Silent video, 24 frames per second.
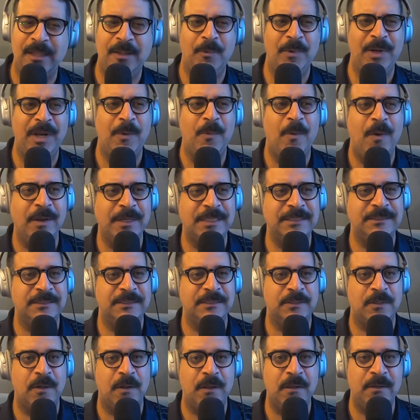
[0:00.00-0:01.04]
And when I walk
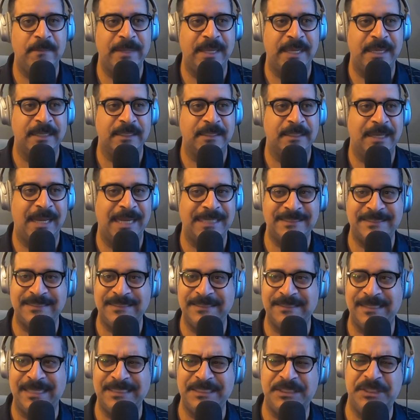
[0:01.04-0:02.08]
into the callback, I
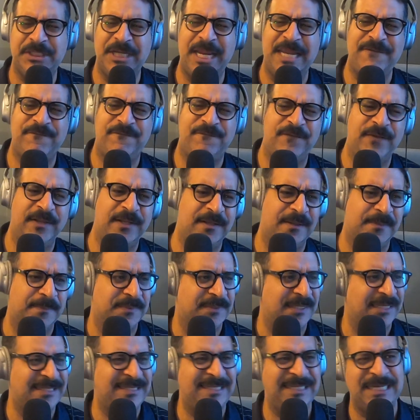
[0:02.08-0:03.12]
see like Jay
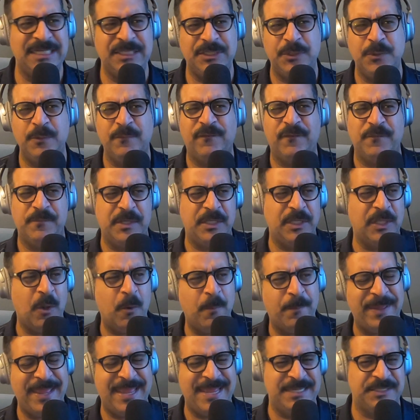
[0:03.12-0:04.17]
Phillips. I see the dude from the
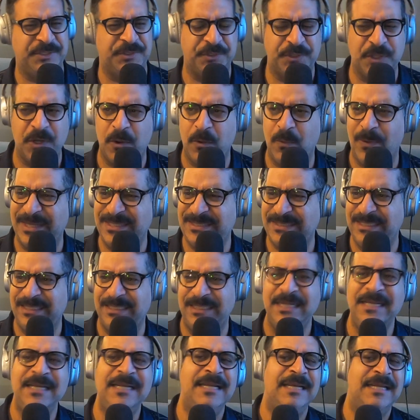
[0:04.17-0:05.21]
Lopez show. I
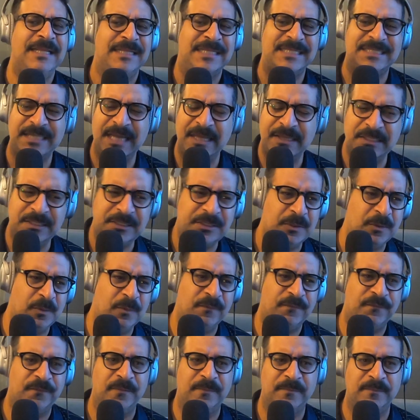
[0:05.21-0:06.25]
see this other
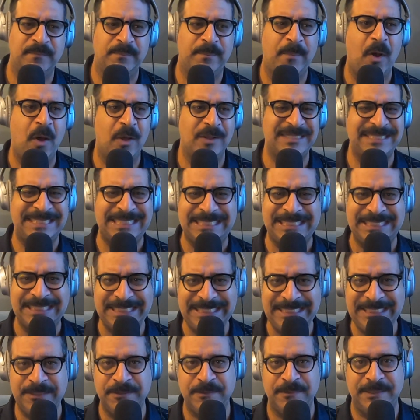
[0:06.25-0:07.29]
dude from
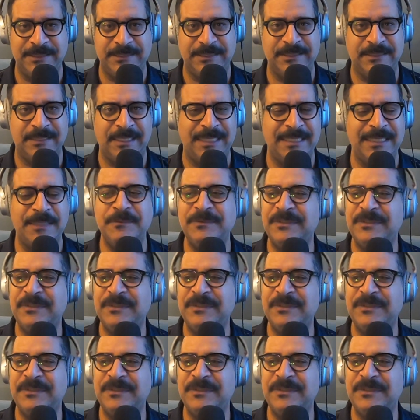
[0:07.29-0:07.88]
Boston Legal at the time.